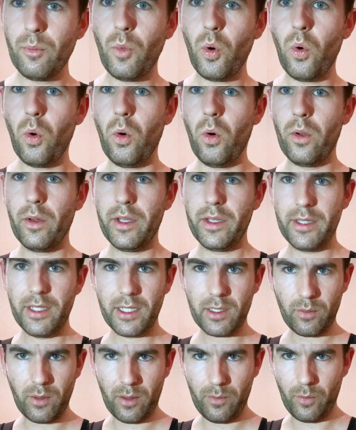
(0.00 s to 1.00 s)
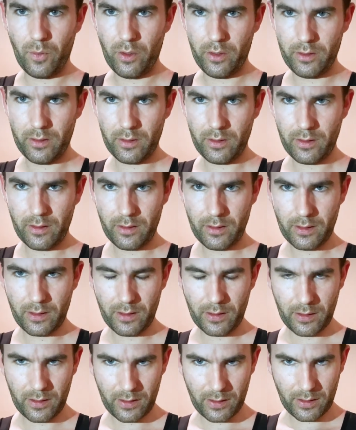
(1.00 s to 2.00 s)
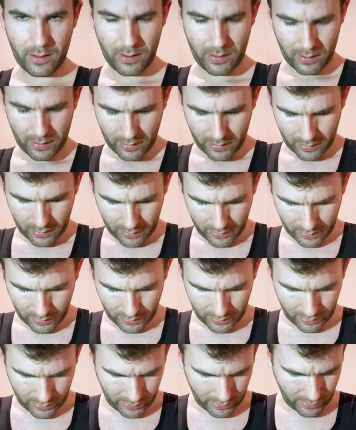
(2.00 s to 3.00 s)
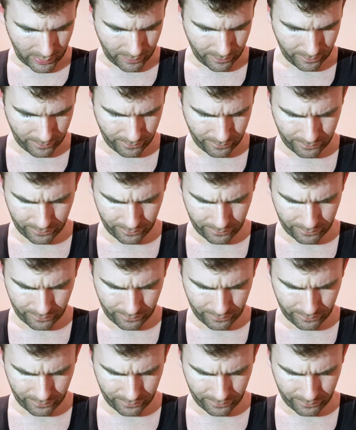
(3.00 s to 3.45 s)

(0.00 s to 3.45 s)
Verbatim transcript: more than this one was. Um,